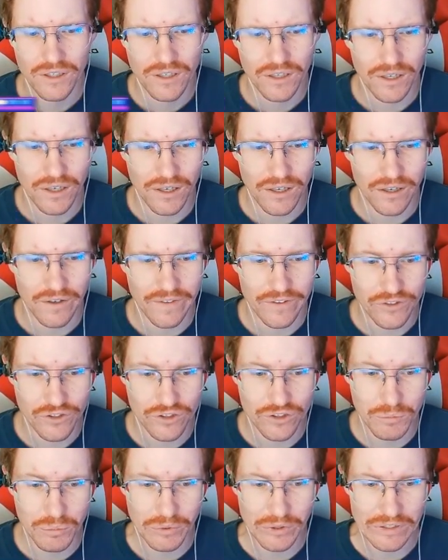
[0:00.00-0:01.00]
that's
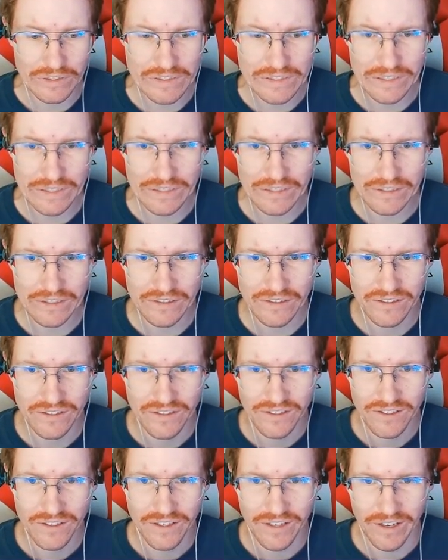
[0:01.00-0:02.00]
super exciting.
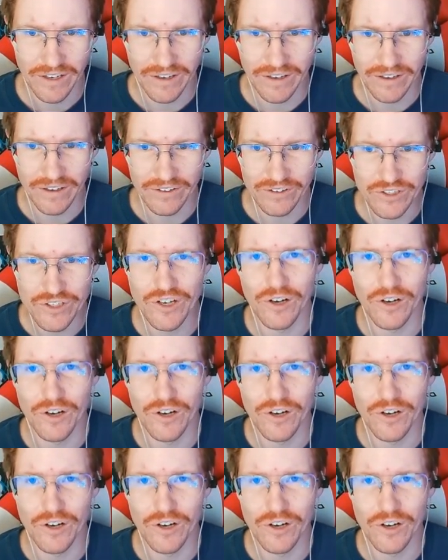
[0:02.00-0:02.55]
And you